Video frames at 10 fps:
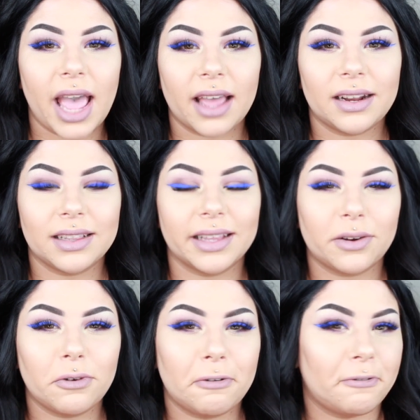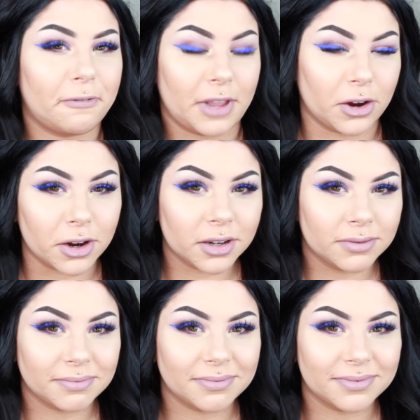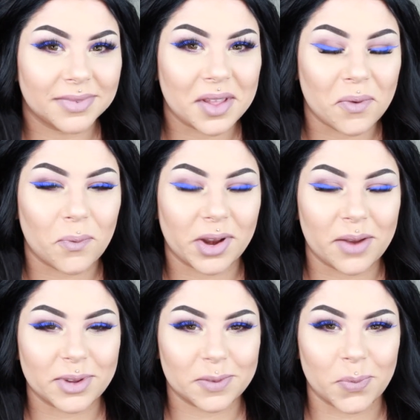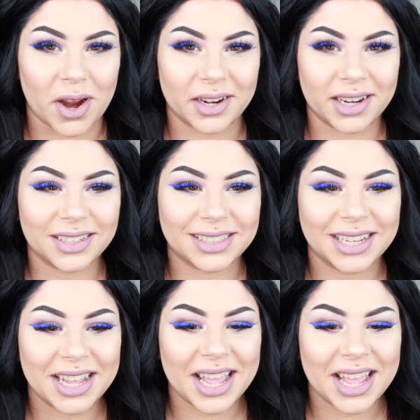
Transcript: had a little fear when I was pregnant.